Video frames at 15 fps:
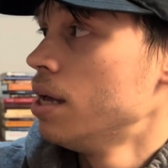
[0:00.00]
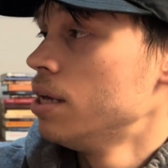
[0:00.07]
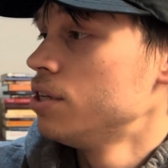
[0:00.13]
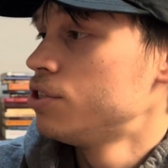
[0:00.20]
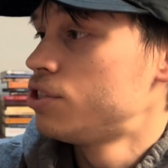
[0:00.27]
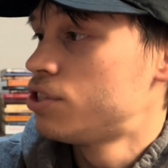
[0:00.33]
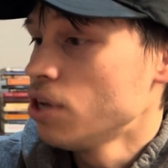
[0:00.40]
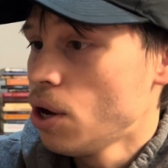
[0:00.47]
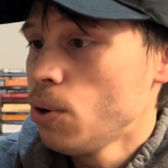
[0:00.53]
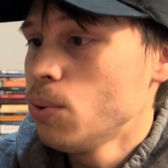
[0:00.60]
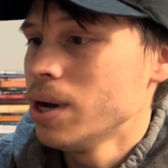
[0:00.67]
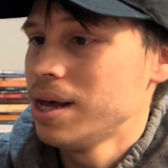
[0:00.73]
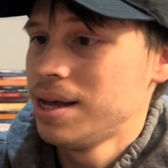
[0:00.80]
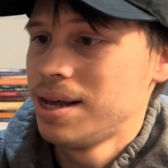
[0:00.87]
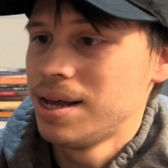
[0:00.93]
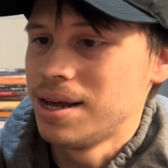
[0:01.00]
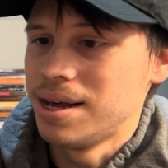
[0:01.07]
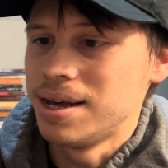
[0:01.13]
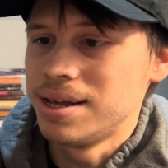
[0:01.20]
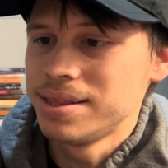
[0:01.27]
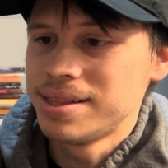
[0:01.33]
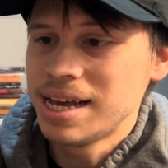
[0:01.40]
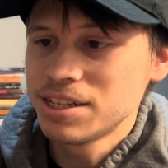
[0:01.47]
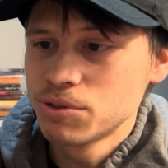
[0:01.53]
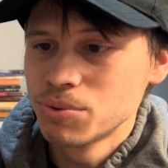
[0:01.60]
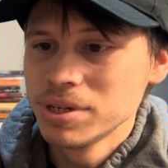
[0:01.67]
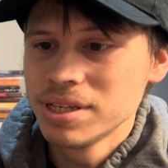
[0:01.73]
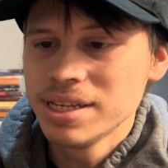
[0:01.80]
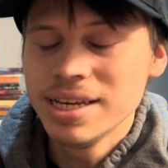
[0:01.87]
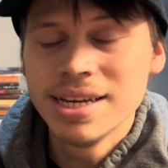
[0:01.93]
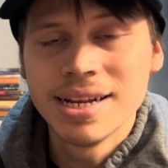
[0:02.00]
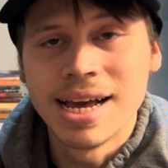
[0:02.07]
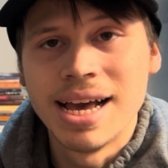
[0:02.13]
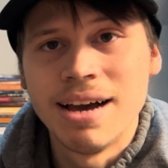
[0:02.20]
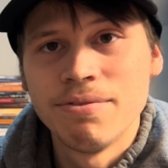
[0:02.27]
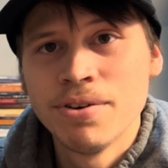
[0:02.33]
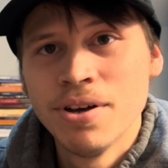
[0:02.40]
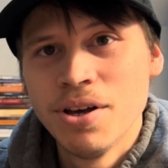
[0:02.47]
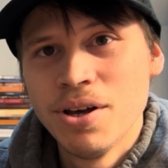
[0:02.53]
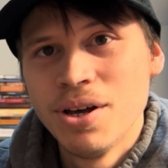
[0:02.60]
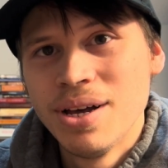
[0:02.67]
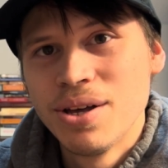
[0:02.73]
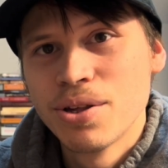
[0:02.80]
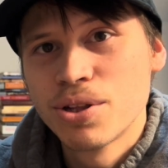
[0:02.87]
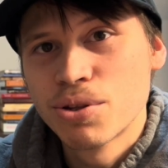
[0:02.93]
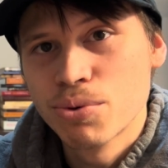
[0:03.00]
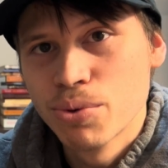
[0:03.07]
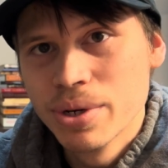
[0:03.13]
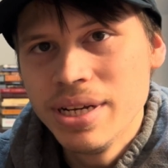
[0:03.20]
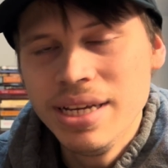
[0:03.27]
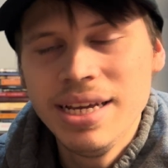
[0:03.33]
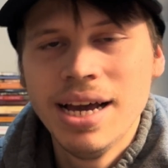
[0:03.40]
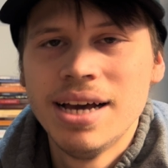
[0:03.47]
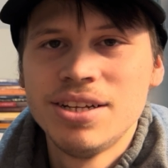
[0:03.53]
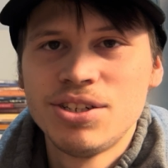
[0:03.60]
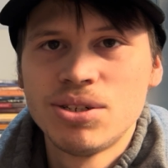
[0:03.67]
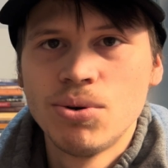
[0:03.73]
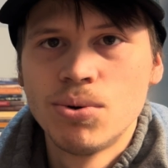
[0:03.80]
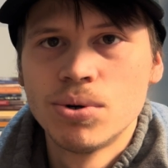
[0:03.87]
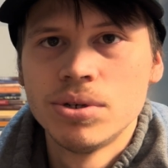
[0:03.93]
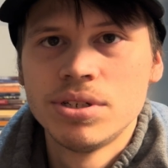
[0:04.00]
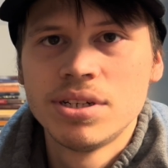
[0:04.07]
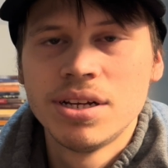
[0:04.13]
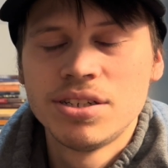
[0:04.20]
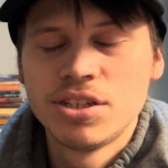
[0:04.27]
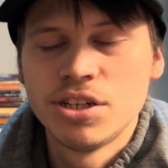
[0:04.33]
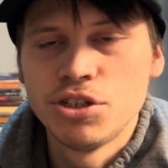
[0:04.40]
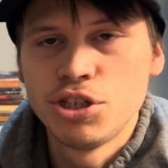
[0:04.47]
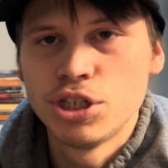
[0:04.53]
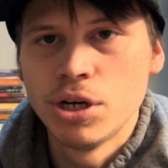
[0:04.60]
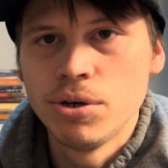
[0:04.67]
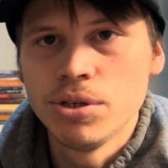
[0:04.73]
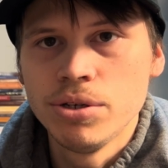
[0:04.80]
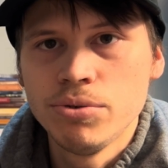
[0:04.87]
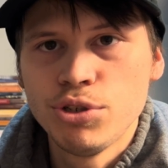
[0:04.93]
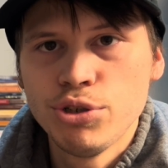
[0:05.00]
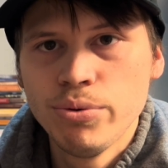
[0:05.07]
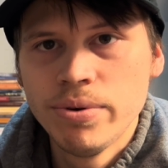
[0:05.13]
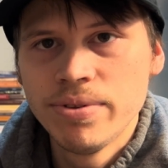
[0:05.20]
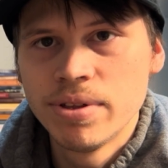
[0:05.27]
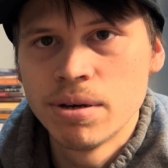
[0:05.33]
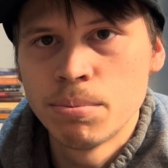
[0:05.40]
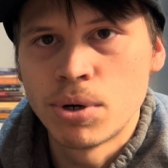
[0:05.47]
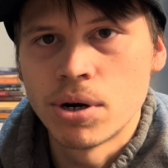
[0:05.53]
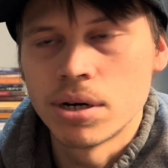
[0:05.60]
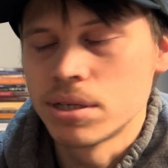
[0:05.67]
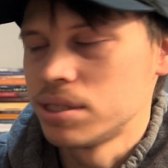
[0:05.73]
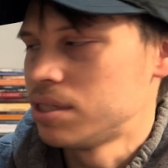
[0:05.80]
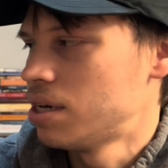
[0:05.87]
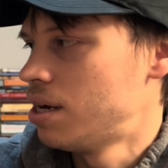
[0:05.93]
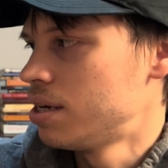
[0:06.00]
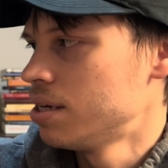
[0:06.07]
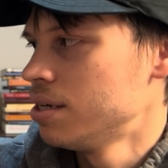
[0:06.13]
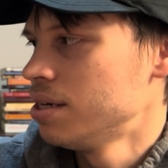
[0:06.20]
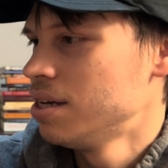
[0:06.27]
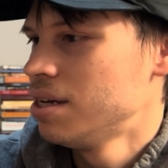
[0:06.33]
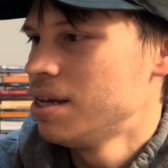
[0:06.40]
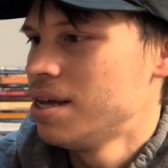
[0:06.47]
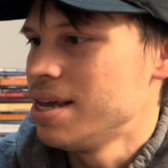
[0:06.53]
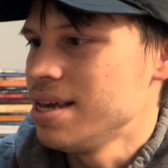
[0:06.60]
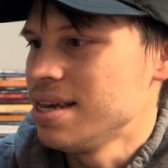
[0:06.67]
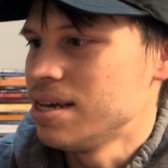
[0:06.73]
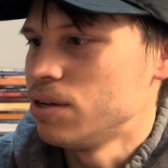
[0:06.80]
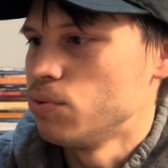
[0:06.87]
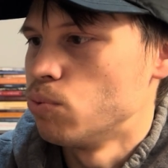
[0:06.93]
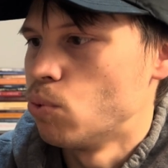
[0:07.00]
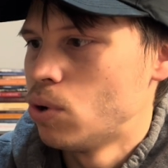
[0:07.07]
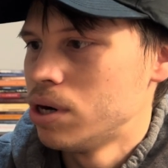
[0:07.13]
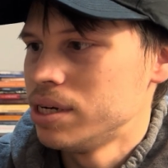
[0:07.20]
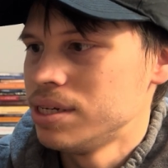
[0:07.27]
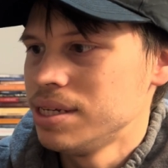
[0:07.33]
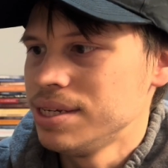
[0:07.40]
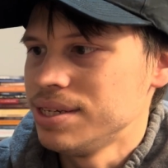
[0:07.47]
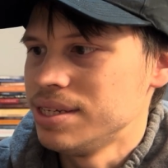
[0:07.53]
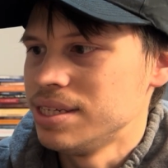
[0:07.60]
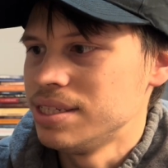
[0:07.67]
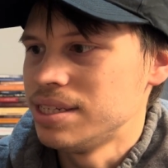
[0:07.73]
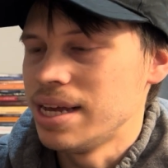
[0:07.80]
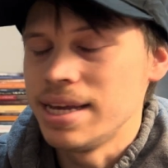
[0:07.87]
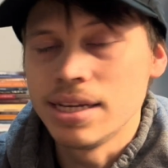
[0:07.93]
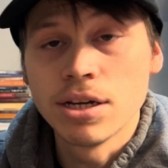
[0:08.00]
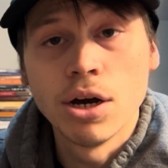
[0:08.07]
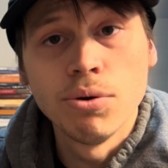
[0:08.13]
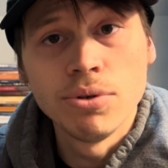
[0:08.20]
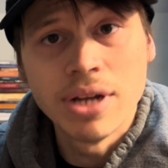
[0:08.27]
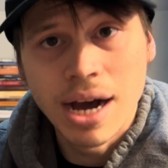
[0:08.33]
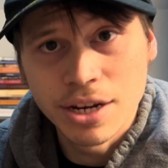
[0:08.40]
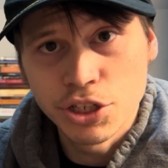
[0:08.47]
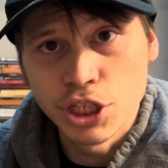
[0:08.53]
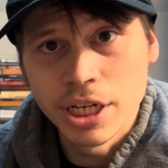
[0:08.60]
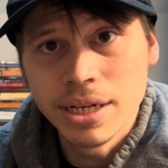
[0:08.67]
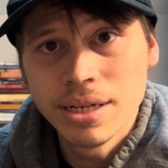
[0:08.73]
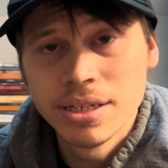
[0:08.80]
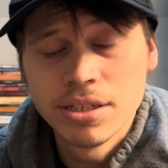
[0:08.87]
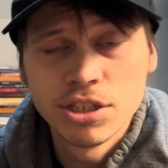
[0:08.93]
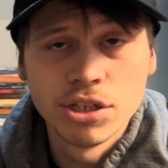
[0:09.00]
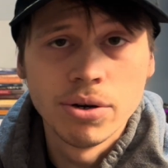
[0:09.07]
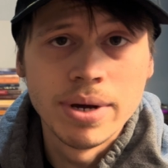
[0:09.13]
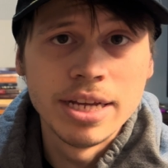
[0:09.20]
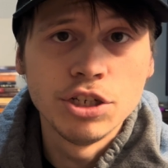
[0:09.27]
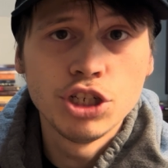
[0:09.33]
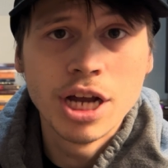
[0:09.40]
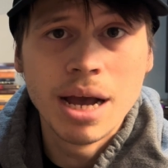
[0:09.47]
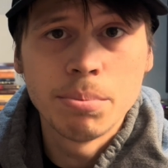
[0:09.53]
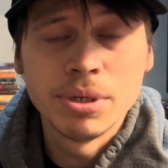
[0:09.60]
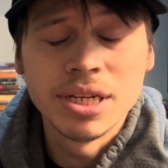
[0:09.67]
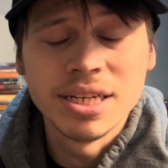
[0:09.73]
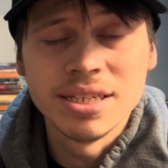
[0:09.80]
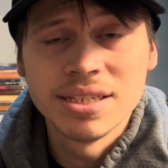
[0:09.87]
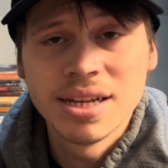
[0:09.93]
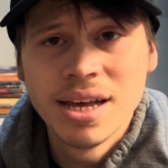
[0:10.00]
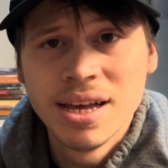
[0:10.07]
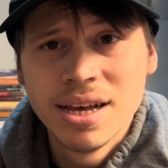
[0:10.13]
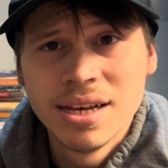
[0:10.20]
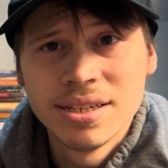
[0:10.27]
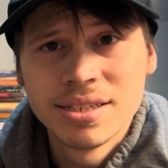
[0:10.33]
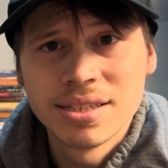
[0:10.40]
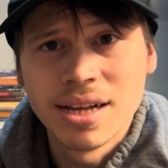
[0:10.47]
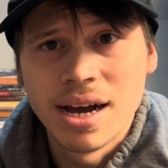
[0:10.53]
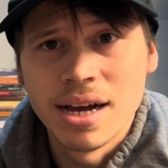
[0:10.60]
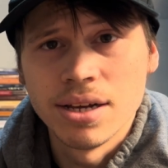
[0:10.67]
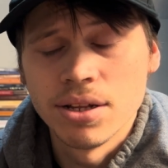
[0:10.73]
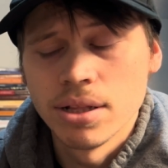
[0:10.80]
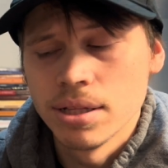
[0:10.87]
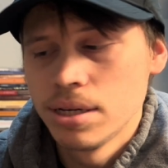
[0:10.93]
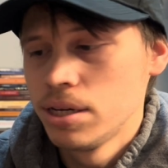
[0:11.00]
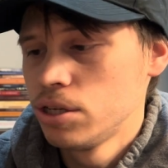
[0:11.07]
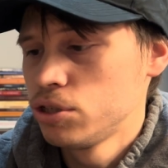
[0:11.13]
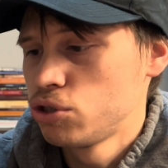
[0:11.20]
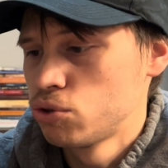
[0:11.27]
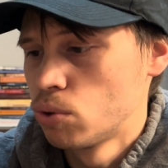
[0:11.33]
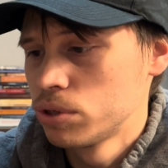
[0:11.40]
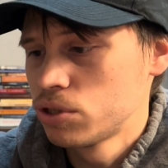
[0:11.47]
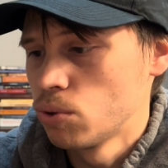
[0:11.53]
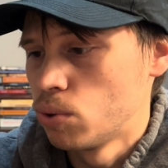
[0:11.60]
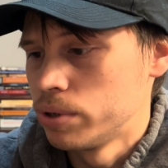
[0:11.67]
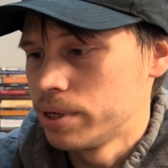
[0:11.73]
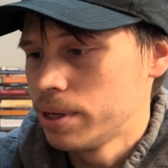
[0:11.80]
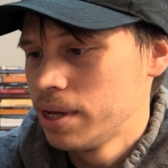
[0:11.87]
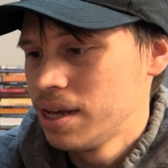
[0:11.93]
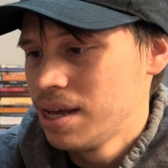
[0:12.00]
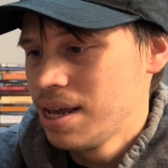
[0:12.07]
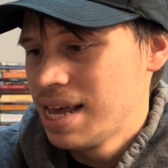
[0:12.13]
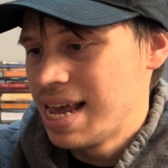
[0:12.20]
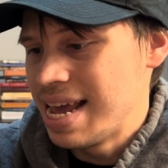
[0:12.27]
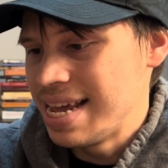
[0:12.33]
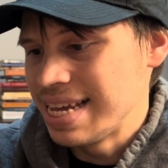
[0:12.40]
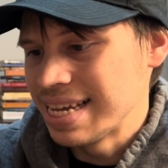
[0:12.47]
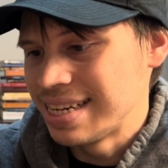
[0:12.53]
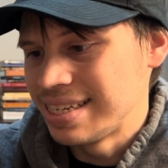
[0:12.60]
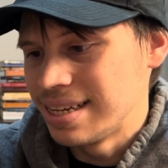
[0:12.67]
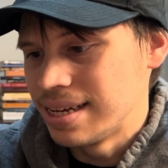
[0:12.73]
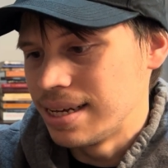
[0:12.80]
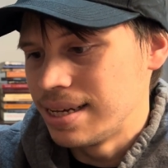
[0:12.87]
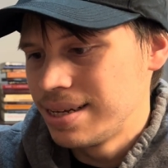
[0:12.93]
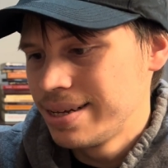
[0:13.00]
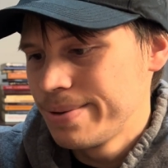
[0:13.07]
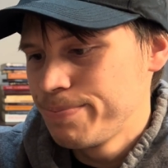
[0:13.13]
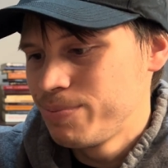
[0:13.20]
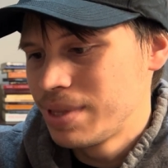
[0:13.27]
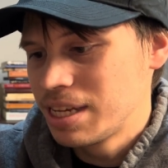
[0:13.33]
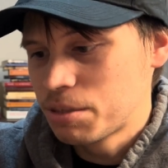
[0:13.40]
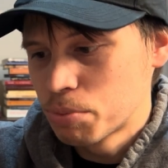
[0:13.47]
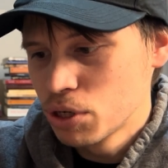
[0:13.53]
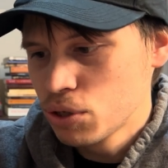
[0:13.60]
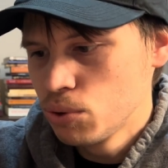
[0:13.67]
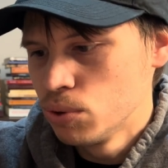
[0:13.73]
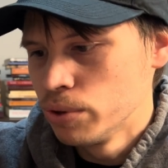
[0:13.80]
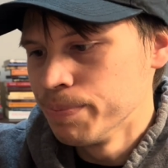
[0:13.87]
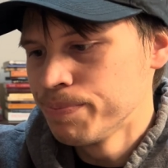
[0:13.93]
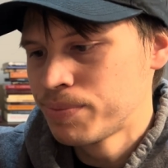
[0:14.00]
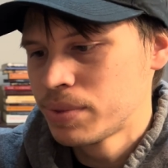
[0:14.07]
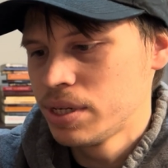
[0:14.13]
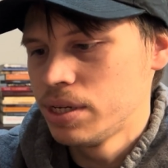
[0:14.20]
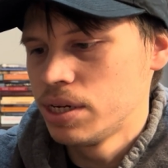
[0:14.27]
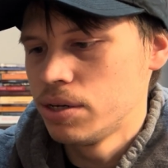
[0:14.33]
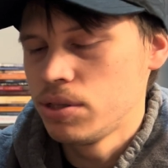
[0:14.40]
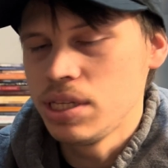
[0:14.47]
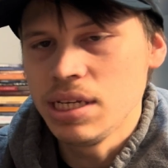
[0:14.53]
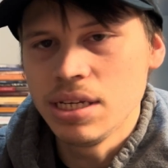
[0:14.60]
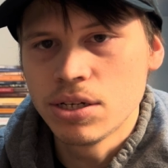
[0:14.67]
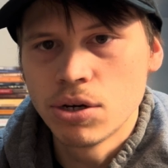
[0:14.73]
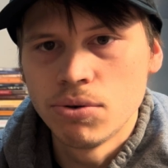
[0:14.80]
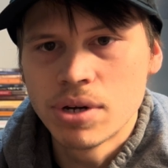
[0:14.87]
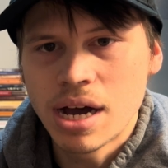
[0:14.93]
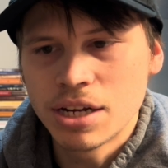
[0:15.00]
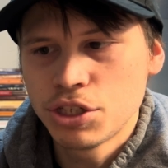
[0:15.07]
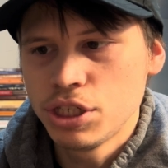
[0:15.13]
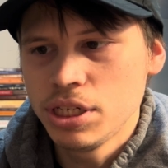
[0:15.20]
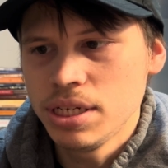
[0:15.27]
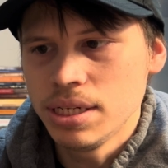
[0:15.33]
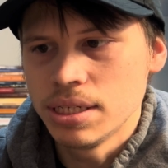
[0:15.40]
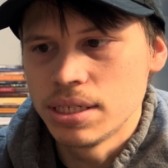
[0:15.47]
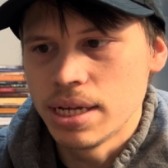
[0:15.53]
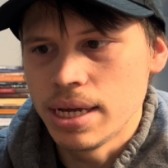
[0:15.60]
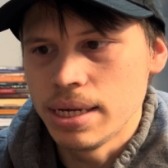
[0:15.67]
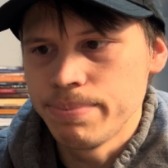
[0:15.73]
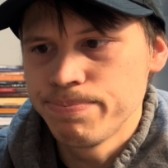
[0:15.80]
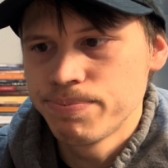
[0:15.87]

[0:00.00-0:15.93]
So that's really it. I have three swords to show you. Two of them are katana, and one is a kodachi, so a Japanese style short sword. And it's pretty cool. You know, the kodachi is a